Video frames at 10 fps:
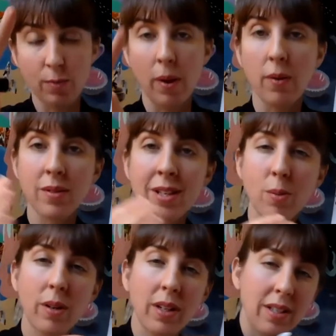but since
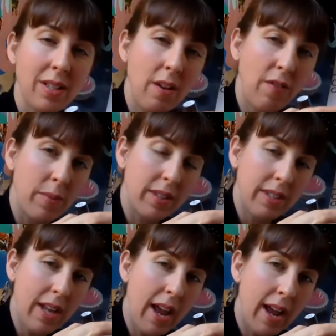we're going to see it from the
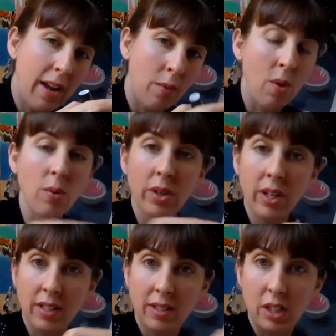side, we're only
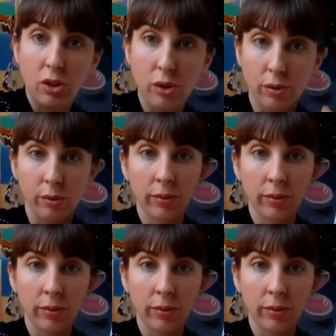going to see two.